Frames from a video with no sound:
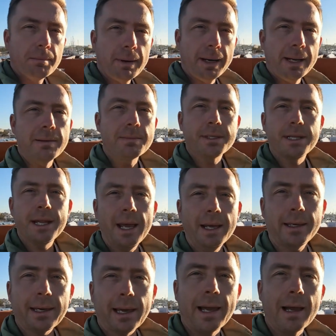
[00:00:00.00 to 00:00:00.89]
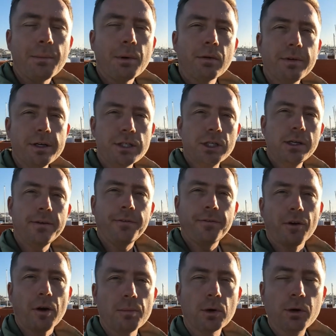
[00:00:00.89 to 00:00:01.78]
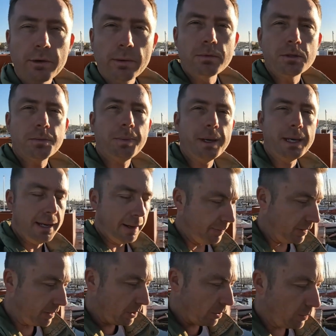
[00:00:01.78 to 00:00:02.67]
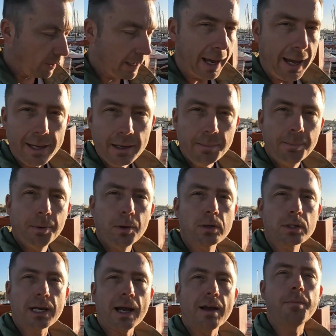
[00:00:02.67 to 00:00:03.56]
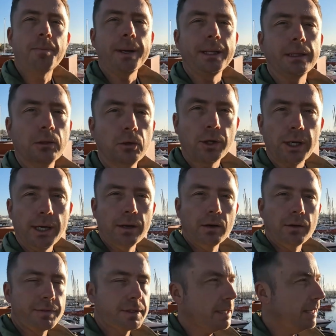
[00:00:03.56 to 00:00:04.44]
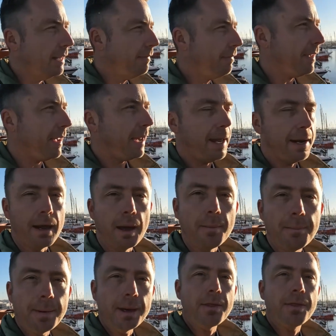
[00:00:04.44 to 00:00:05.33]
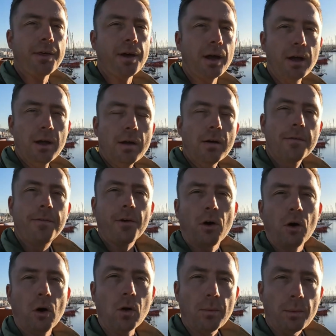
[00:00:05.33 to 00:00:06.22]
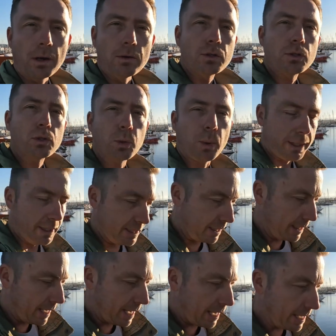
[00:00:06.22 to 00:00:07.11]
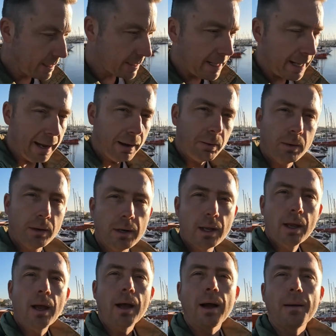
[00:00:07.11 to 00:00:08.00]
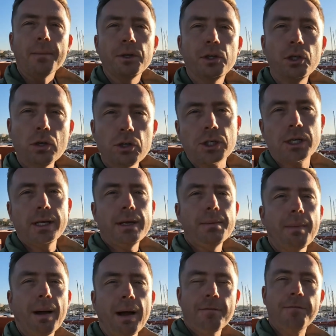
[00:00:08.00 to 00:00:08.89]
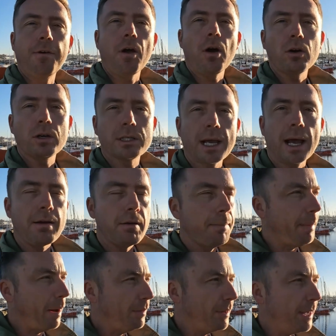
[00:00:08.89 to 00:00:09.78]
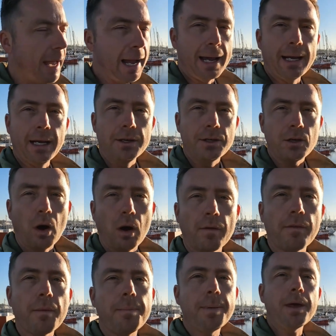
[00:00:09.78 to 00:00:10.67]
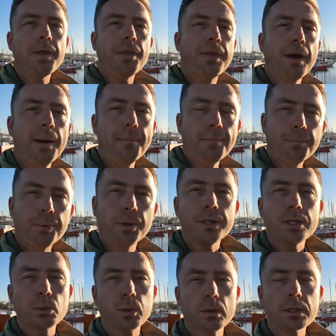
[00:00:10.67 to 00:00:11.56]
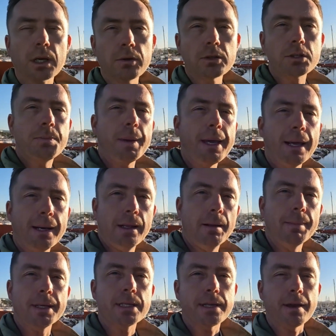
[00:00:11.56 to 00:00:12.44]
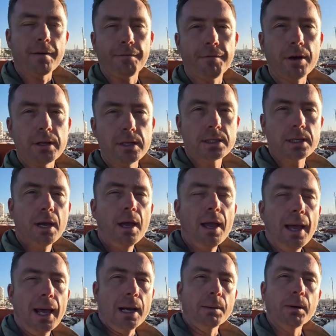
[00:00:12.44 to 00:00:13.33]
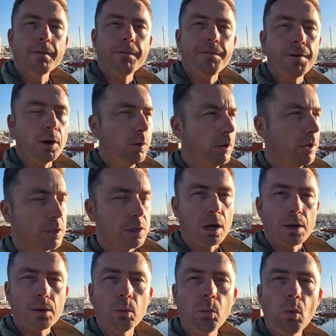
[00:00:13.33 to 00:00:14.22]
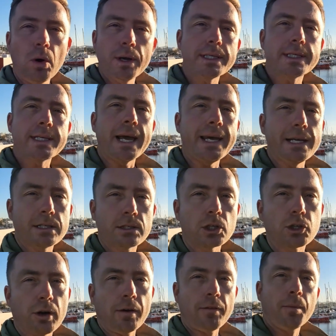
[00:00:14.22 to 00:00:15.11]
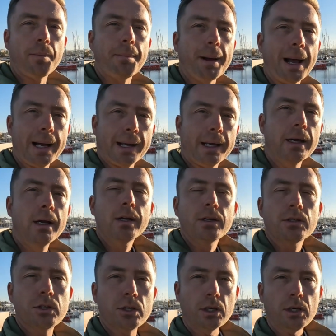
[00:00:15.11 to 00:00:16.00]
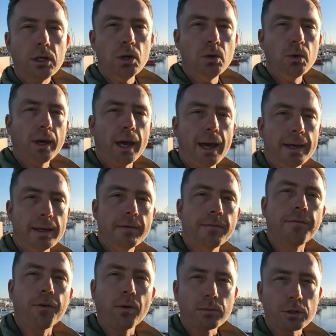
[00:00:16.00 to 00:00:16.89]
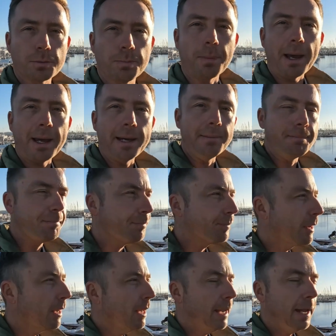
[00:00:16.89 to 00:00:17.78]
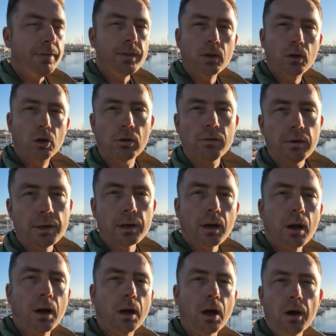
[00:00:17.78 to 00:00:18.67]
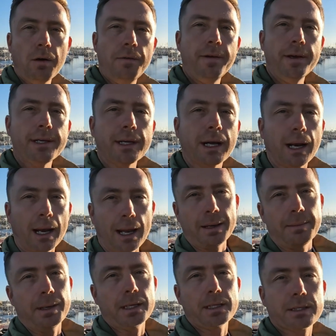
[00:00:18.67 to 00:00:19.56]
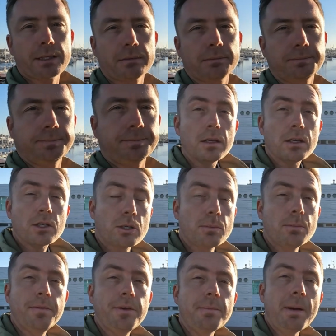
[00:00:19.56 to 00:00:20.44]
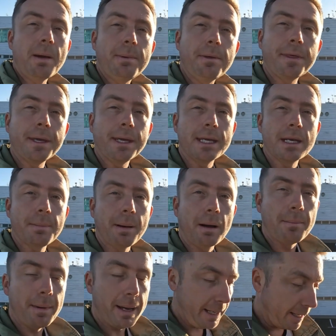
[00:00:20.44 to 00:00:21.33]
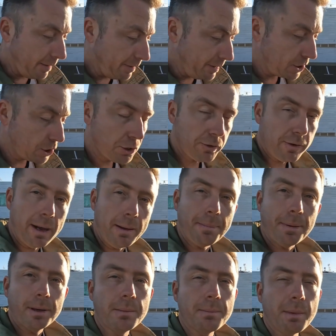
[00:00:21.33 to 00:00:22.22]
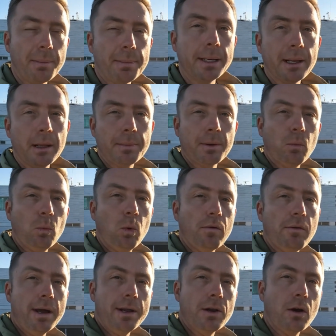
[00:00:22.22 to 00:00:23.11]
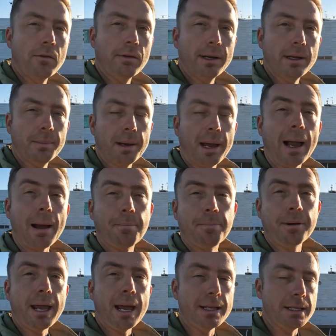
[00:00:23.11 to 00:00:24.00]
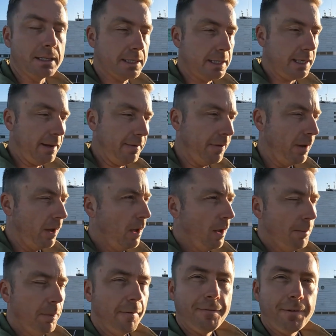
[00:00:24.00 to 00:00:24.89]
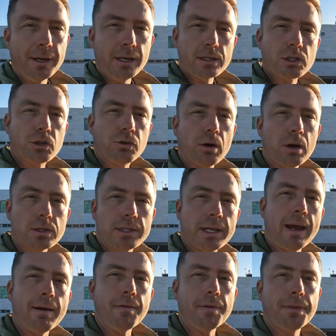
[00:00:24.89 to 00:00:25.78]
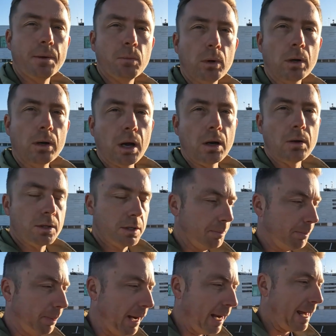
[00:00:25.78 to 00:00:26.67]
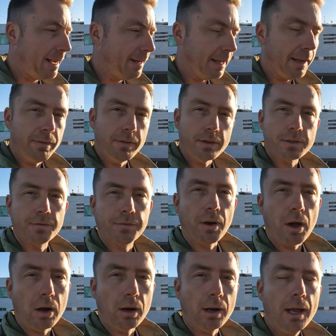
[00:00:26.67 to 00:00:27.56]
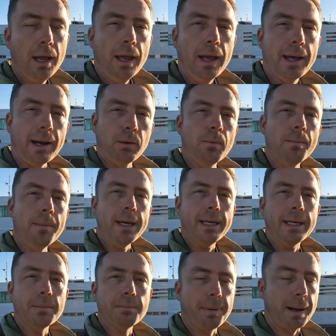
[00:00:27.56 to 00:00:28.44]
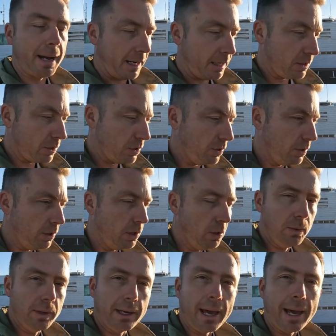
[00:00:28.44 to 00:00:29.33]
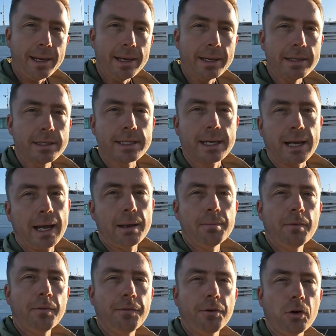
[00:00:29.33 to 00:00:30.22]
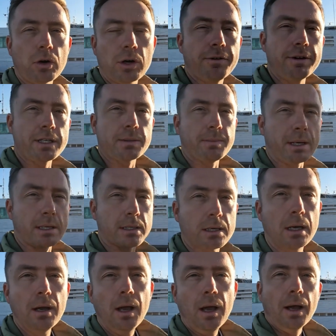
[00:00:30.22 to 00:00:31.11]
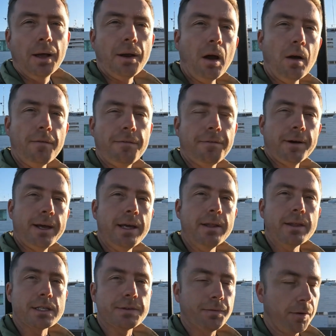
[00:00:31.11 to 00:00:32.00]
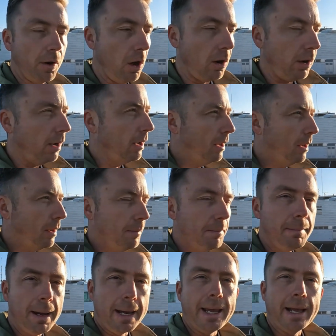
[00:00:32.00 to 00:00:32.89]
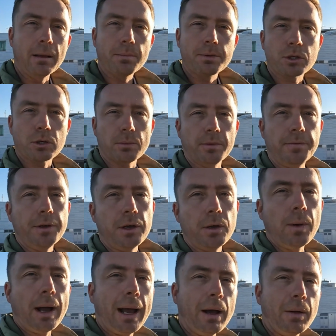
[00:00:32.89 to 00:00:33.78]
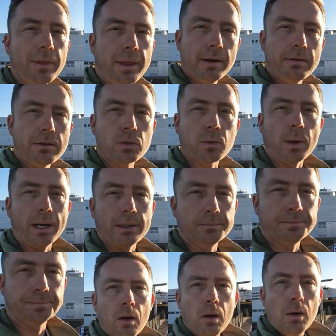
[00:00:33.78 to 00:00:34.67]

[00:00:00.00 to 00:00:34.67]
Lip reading: My name's Nick. I'm originally from Grimsby in the UK, but I've been lucky enough to live in Ibiza for almost 20 years now. Usually my vlogs are about the island of Ibiza, but this one's going to be a little bit different, and I'm going to focus on what it takes to travel back to the UK from Spain in the current COVID climate. Some of you may be thinking about making this trip. You may be a little bit worried or a little bit apprehensive, but fingers crossed everything will go to plan in this vlog and I will make it back to the UK in time for Christmas. And hopefully this vlog may help some of you out there as well.